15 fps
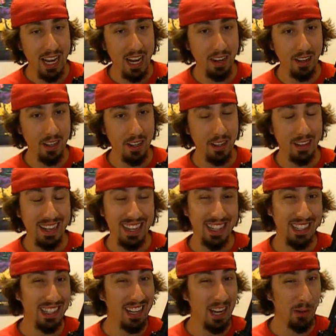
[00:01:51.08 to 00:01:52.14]
in Canada,
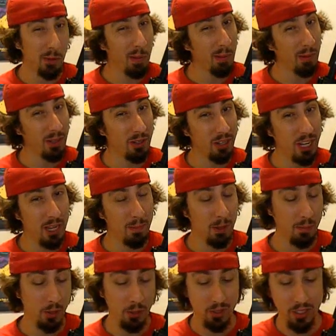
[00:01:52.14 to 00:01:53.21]
and I cannot remember their
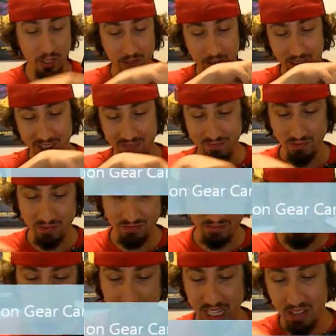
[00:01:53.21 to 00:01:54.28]
name. I'll post it right
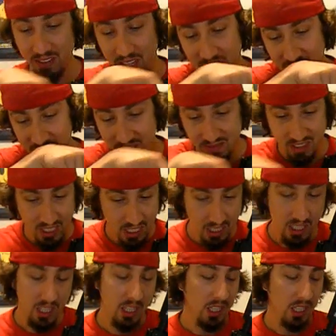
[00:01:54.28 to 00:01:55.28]
down there.